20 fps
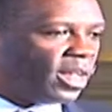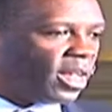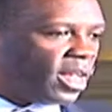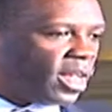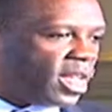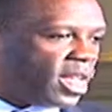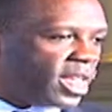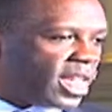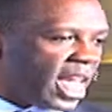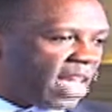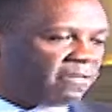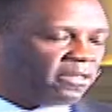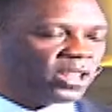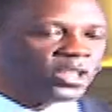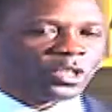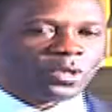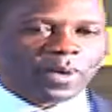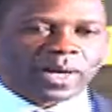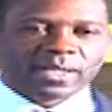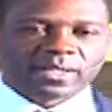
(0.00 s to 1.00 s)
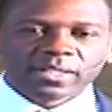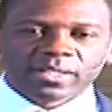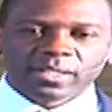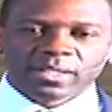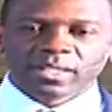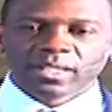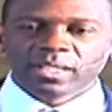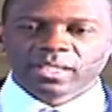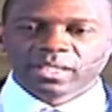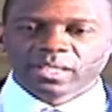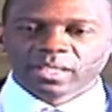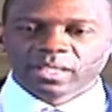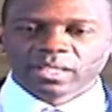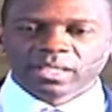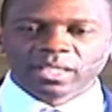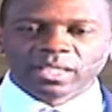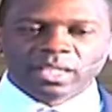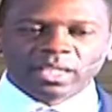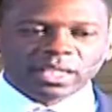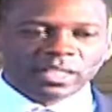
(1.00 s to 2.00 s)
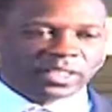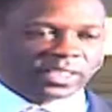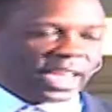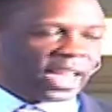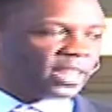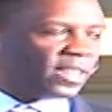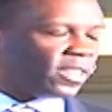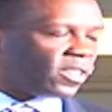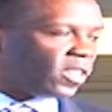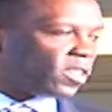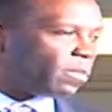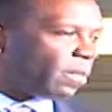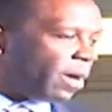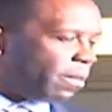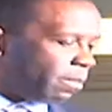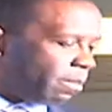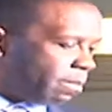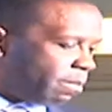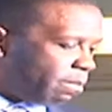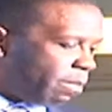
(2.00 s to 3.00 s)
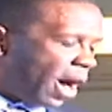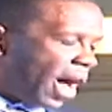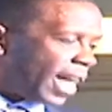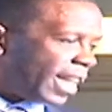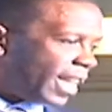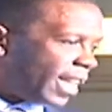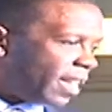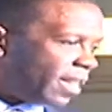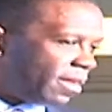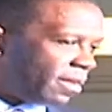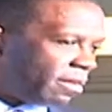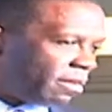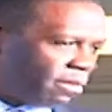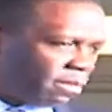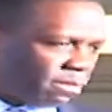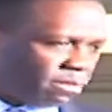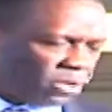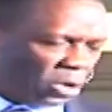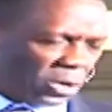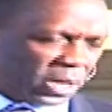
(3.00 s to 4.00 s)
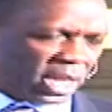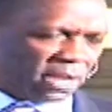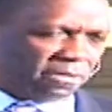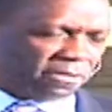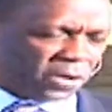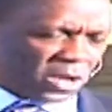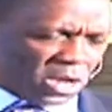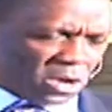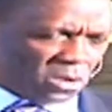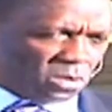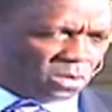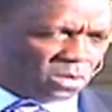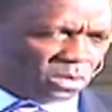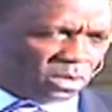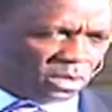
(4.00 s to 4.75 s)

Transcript: He gave it to us. He said, "This is my body broken for you."